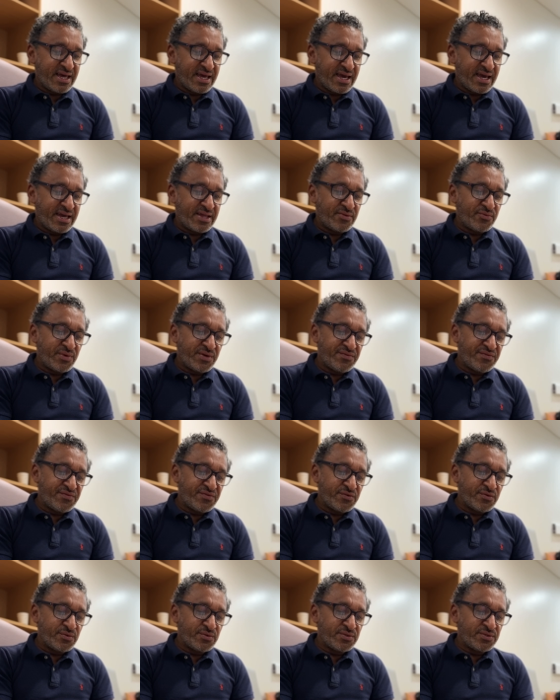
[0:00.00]
and
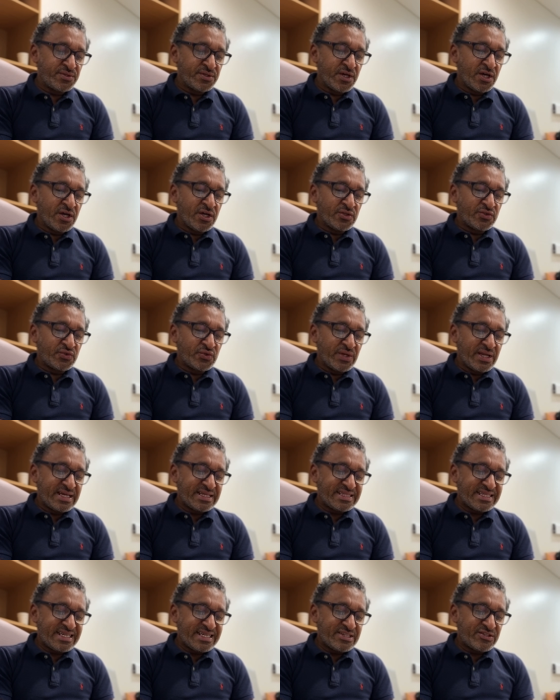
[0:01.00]
refuse to
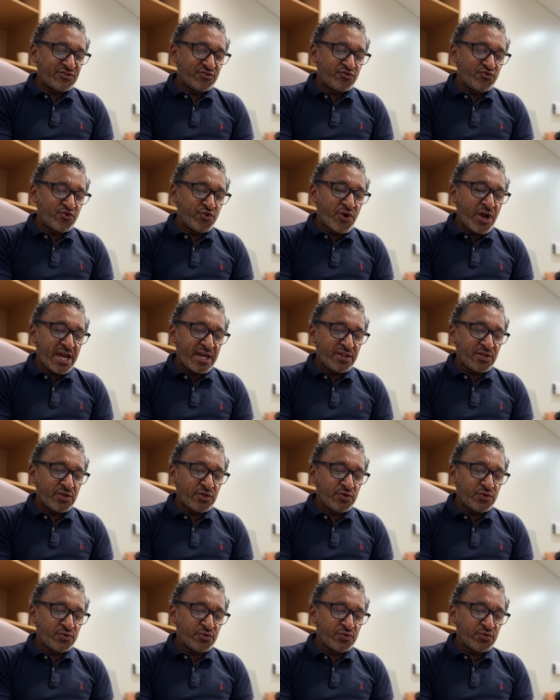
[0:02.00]
let it drain
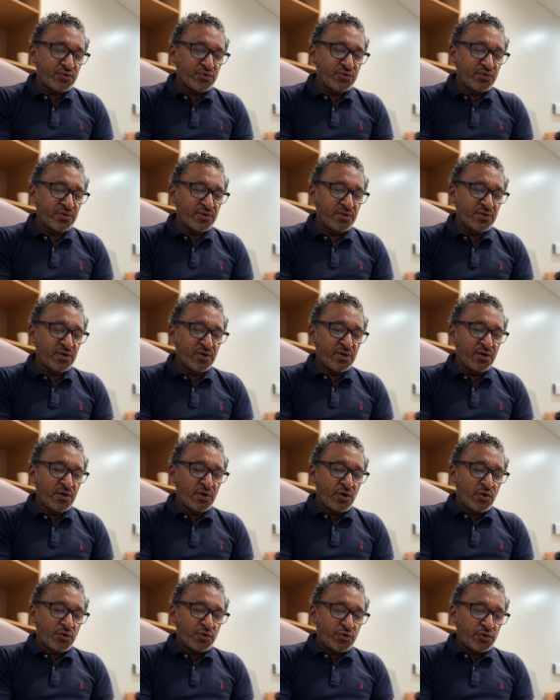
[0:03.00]
you,
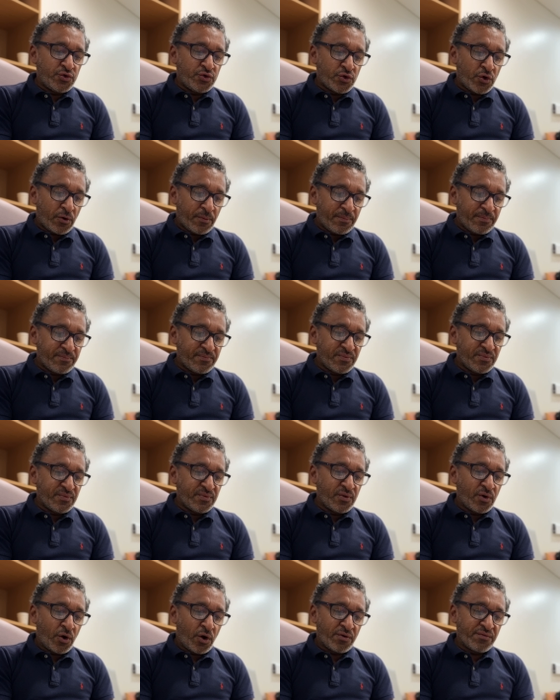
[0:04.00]
your
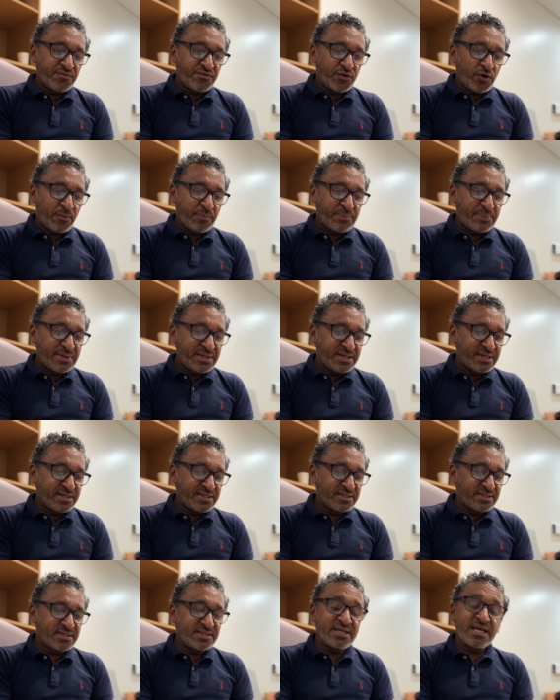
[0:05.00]
of your
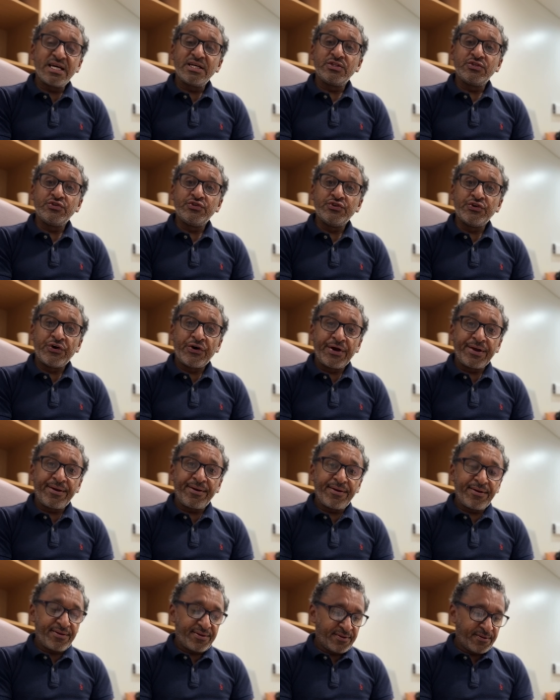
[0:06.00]
peers
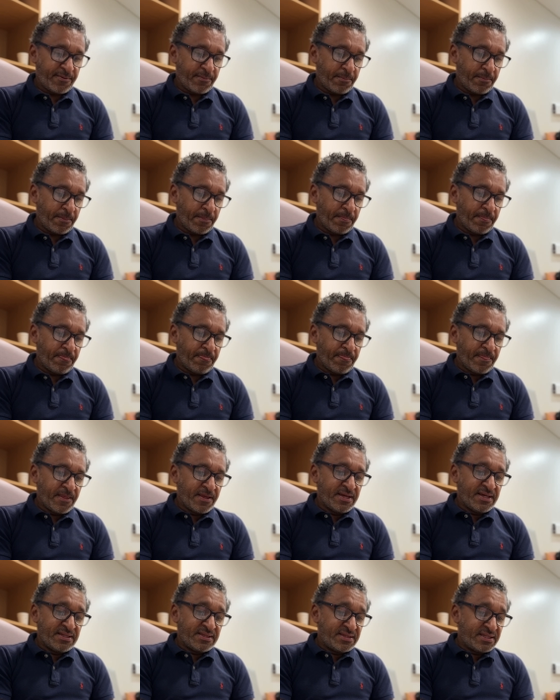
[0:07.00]
enjoy.
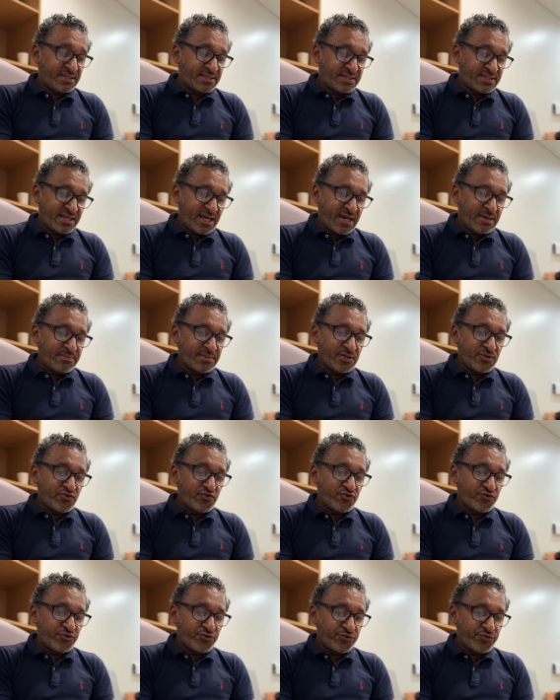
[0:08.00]
The same
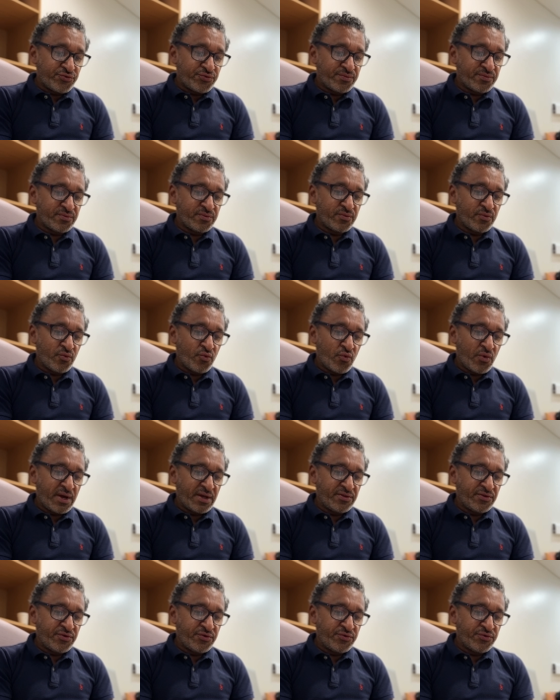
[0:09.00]
is true
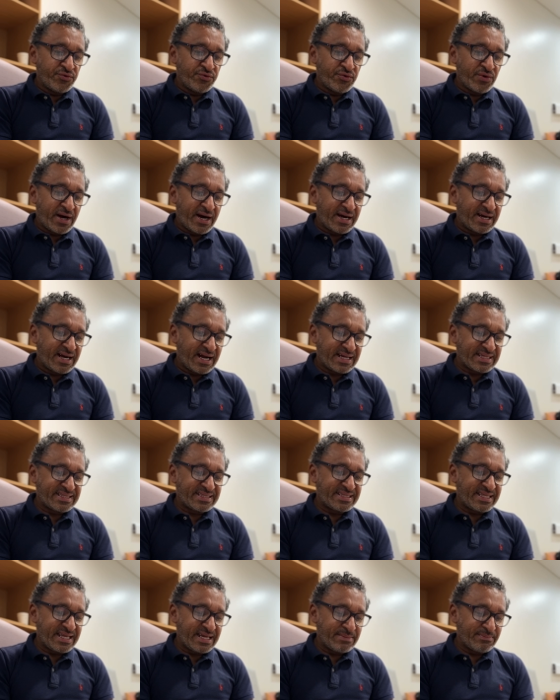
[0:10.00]
when you are
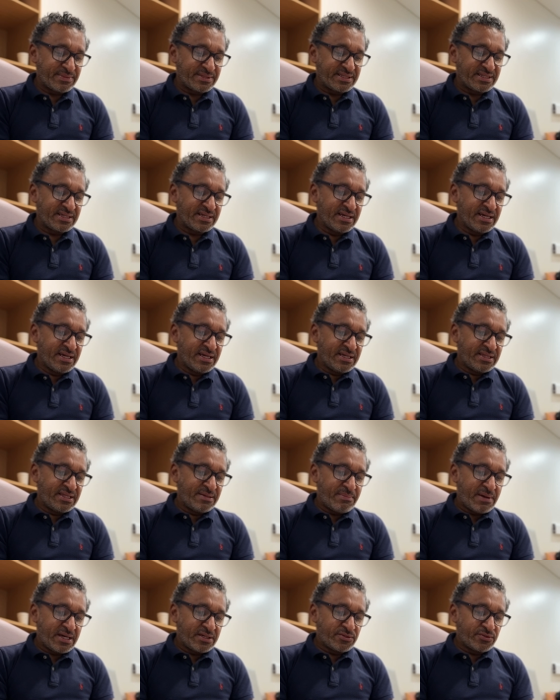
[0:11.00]
attempting. The
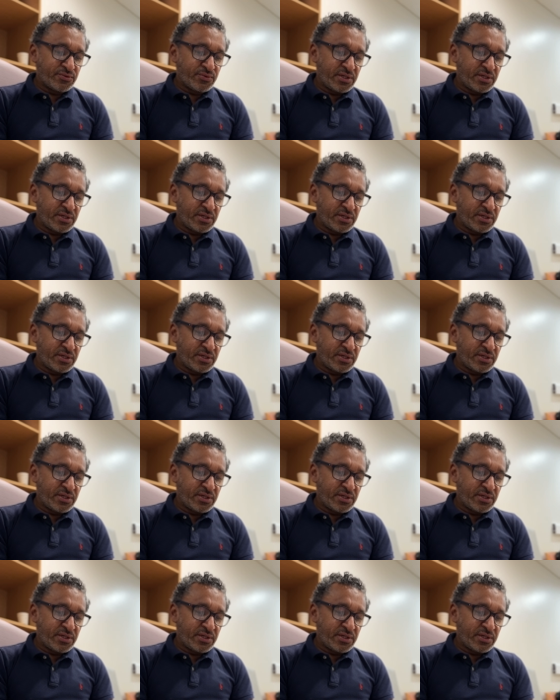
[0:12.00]
best